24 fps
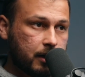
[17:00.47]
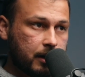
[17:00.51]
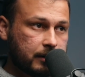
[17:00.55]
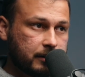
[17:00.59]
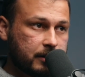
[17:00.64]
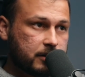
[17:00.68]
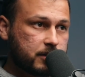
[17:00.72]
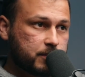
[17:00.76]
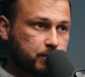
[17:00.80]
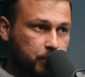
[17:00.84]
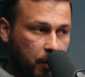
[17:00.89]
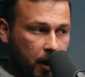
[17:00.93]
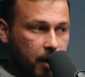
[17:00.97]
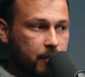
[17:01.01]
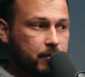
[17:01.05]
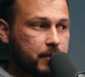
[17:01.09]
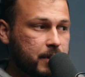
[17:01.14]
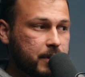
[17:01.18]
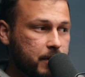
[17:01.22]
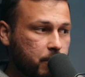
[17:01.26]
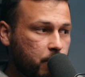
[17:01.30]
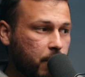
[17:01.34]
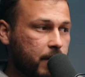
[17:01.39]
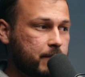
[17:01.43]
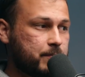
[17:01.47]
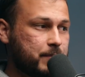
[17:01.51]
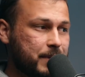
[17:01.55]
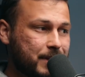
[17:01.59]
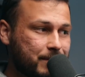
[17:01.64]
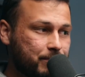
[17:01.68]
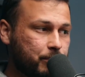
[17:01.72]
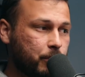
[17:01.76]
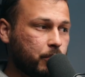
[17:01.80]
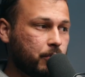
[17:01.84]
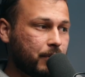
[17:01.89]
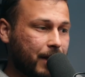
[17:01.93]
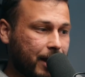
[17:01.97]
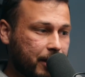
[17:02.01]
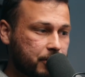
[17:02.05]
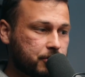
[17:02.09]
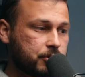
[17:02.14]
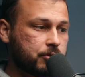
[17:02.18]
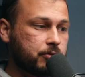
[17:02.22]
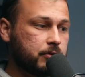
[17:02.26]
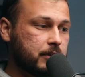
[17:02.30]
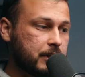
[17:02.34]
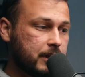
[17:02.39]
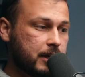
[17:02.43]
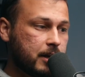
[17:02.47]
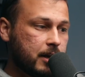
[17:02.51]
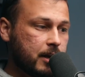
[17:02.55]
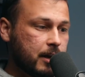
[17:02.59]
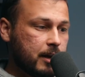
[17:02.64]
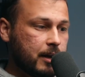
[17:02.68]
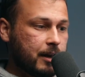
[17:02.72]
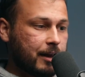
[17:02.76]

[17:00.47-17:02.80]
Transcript: And this is probably why people actually